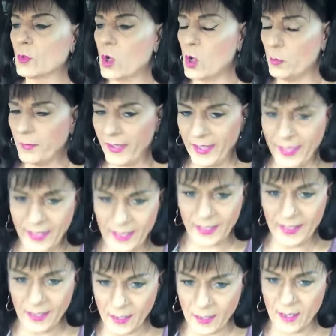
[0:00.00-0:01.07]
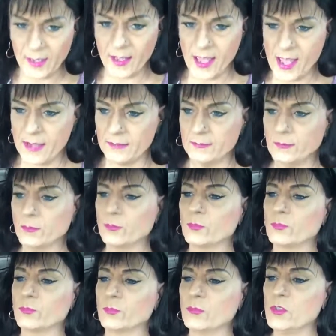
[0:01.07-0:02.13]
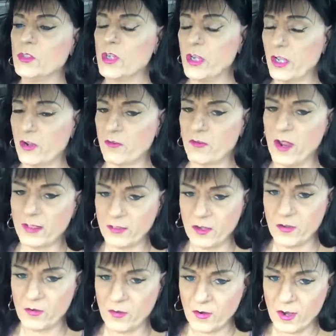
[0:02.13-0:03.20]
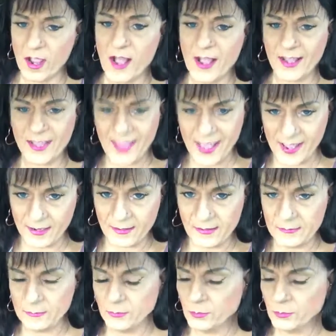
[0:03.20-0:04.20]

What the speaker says: called me he again. Ginny corrected her again.